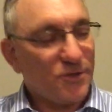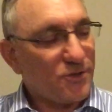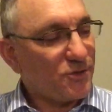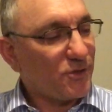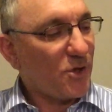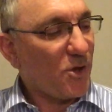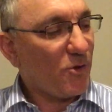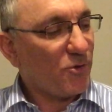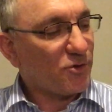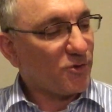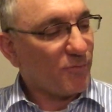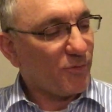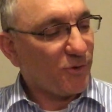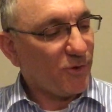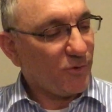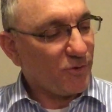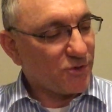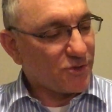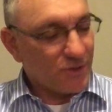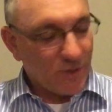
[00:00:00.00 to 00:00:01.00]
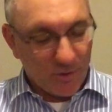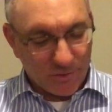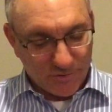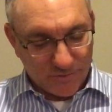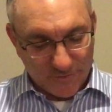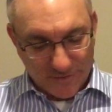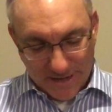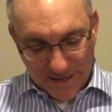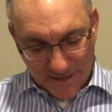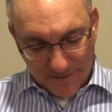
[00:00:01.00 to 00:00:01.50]
to go to produce notes
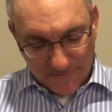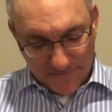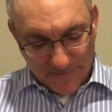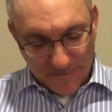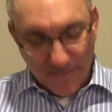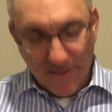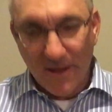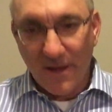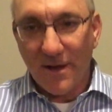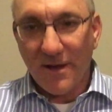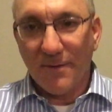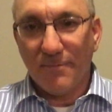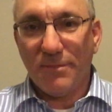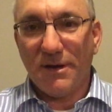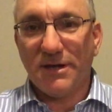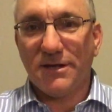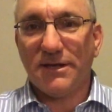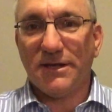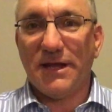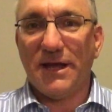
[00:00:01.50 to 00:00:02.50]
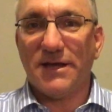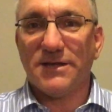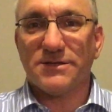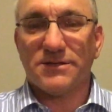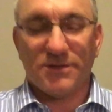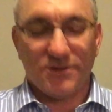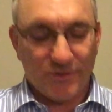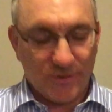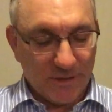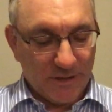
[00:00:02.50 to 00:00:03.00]
for that. But it has,
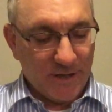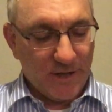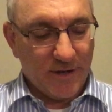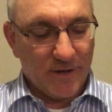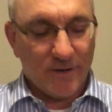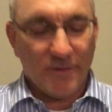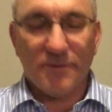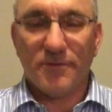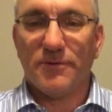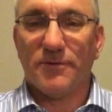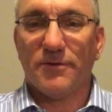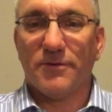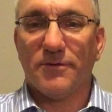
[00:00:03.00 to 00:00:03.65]
as you can hear,